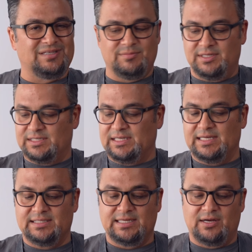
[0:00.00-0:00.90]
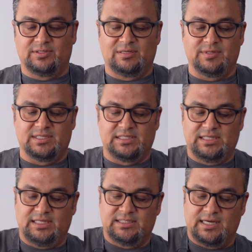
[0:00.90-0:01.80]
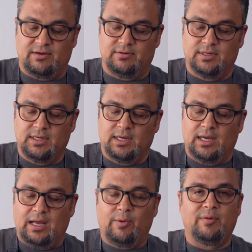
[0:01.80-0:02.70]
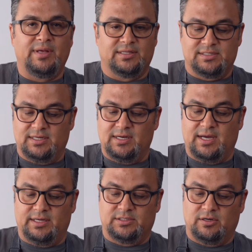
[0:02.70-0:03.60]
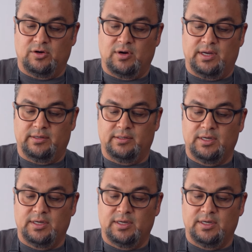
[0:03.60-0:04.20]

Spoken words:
some of the skins out, some of the seeds out. I wanna make this a nice au gratin,